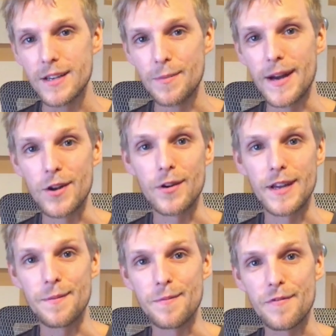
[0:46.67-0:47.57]
You might know
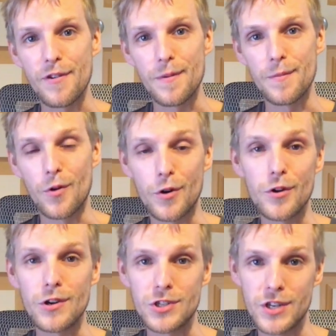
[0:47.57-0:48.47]
him from
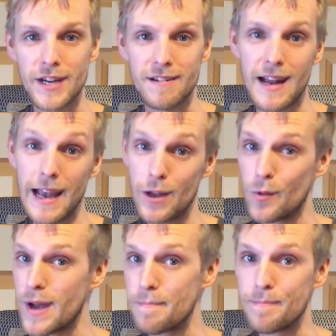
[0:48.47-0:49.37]
AudioShare and
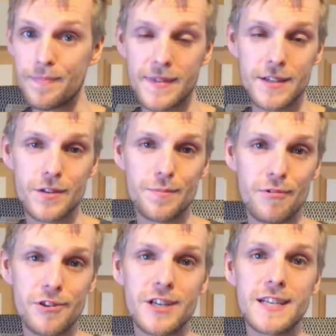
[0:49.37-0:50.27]
AUM, his own
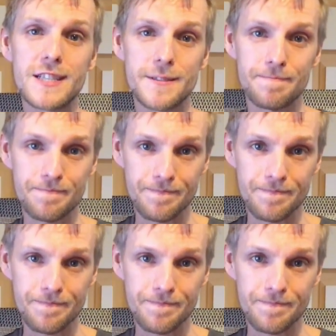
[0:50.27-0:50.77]
projects.